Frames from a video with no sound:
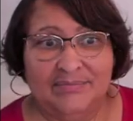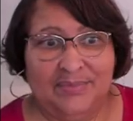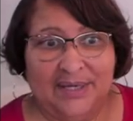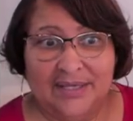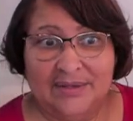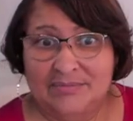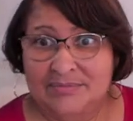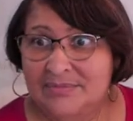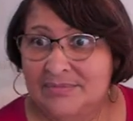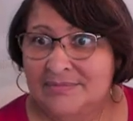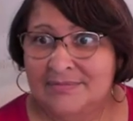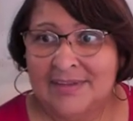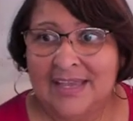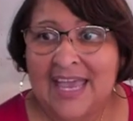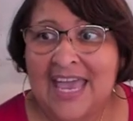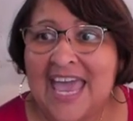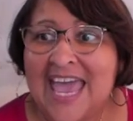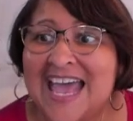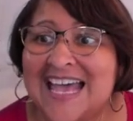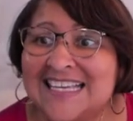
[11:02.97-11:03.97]
But
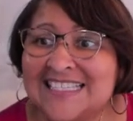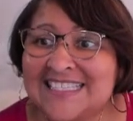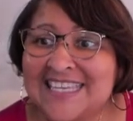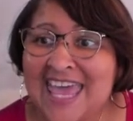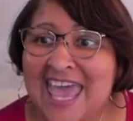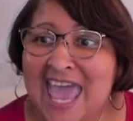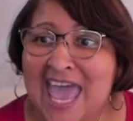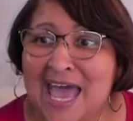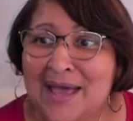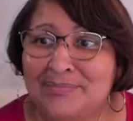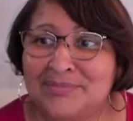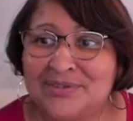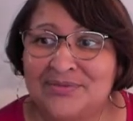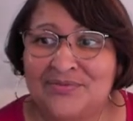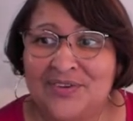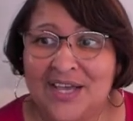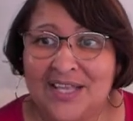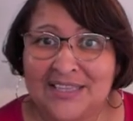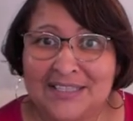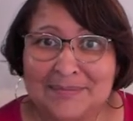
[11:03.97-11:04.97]
as the app
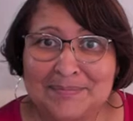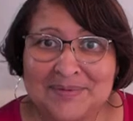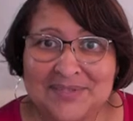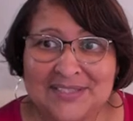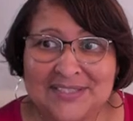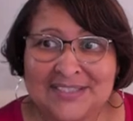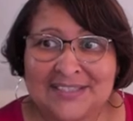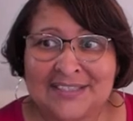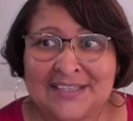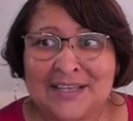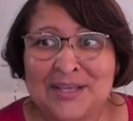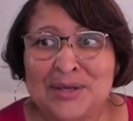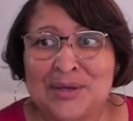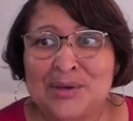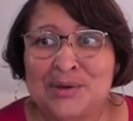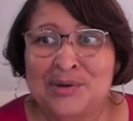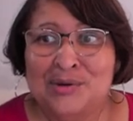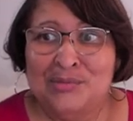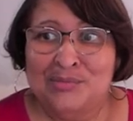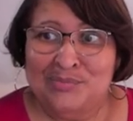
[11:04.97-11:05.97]
develops,
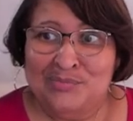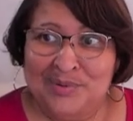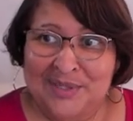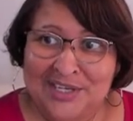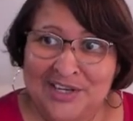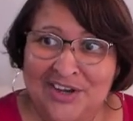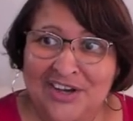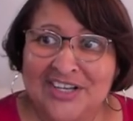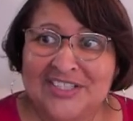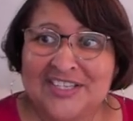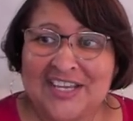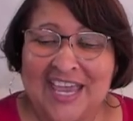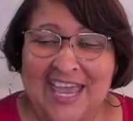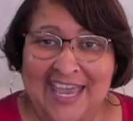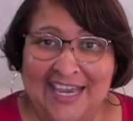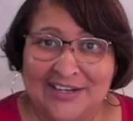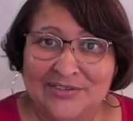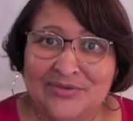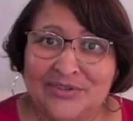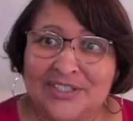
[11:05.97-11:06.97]
because
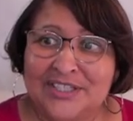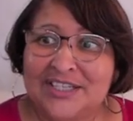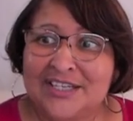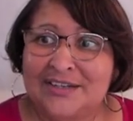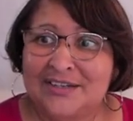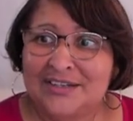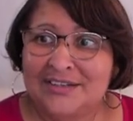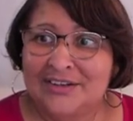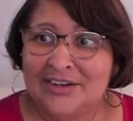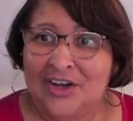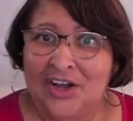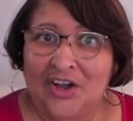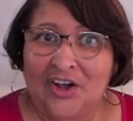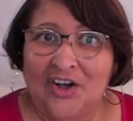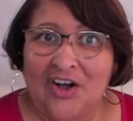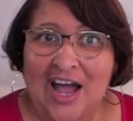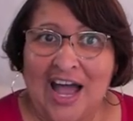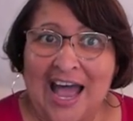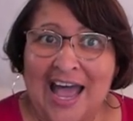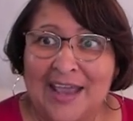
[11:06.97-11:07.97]
actually
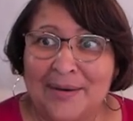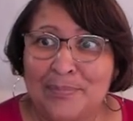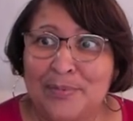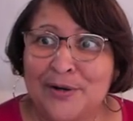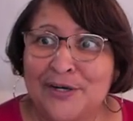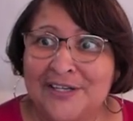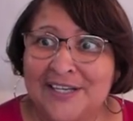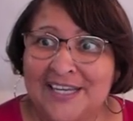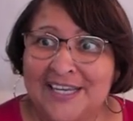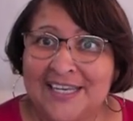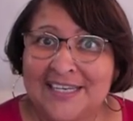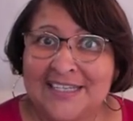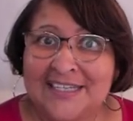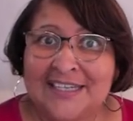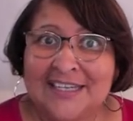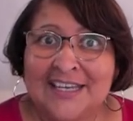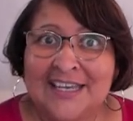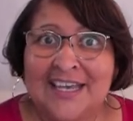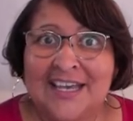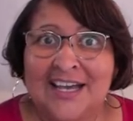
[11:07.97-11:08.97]
uh, I put
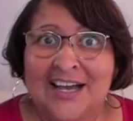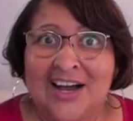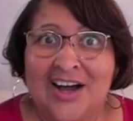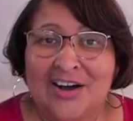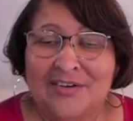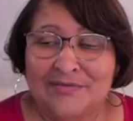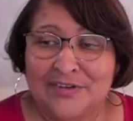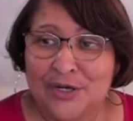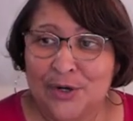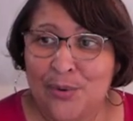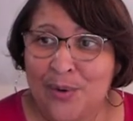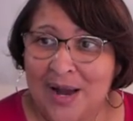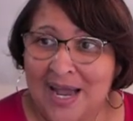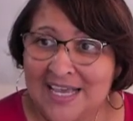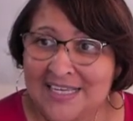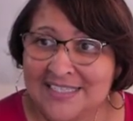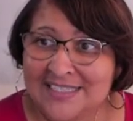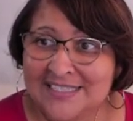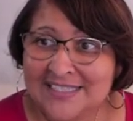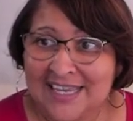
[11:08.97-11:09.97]
in a
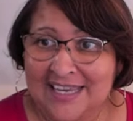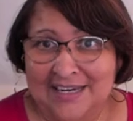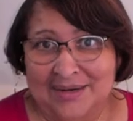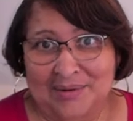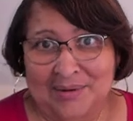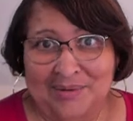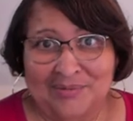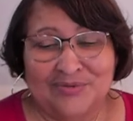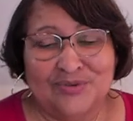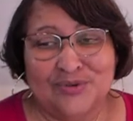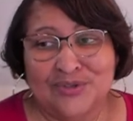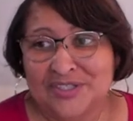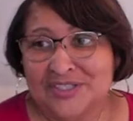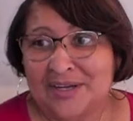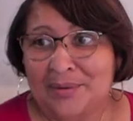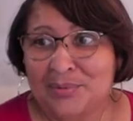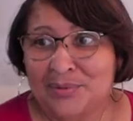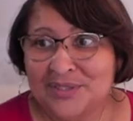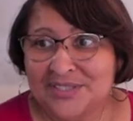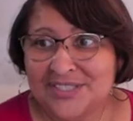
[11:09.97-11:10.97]
request, and of course,
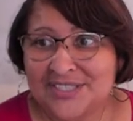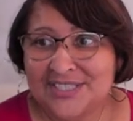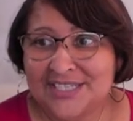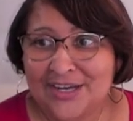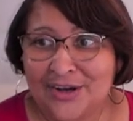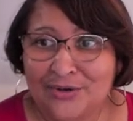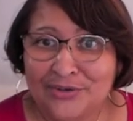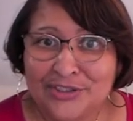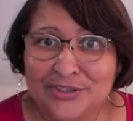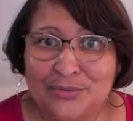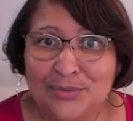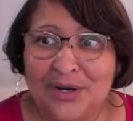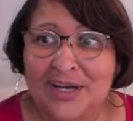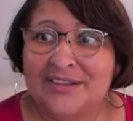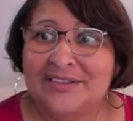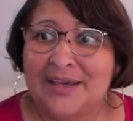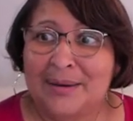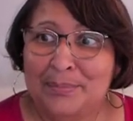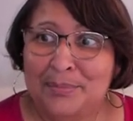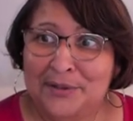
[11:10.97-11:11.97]
I wasn't the only
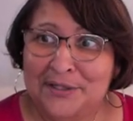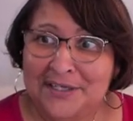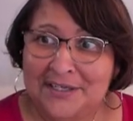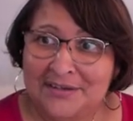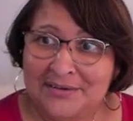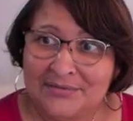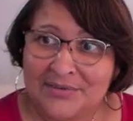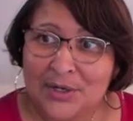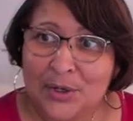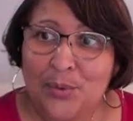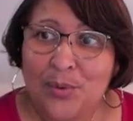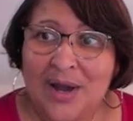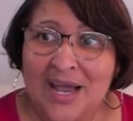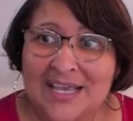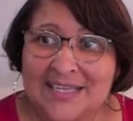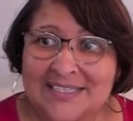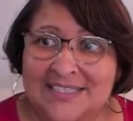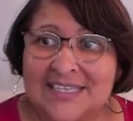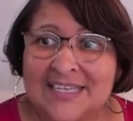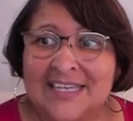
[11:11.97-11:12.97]
one that put in a
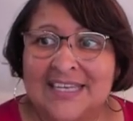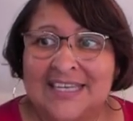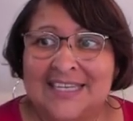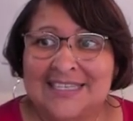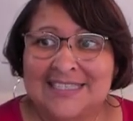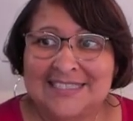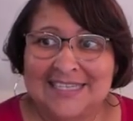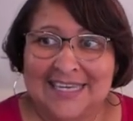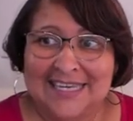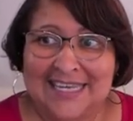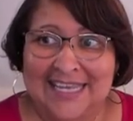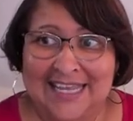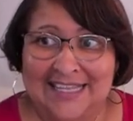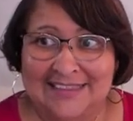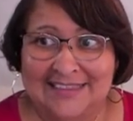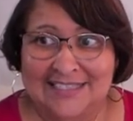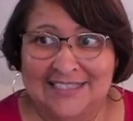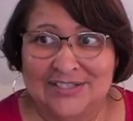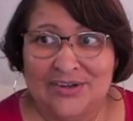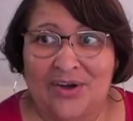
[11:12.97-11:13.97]
request to
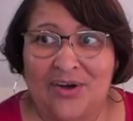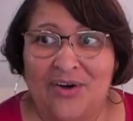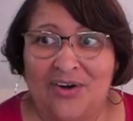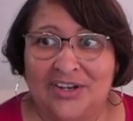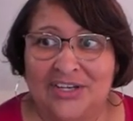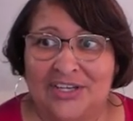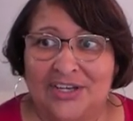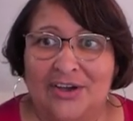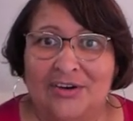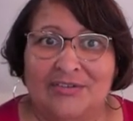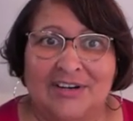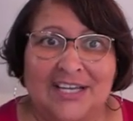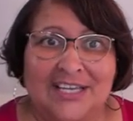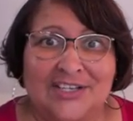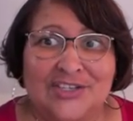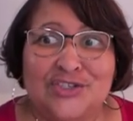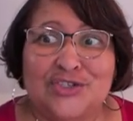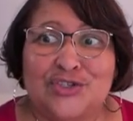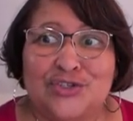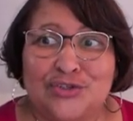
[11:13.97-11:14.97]
get this audio
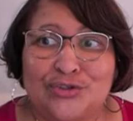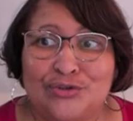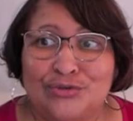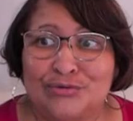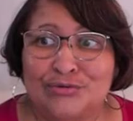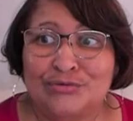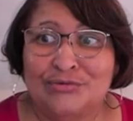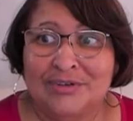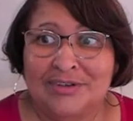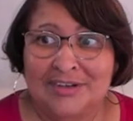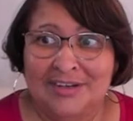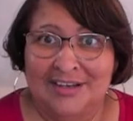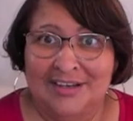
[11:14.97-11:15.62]
into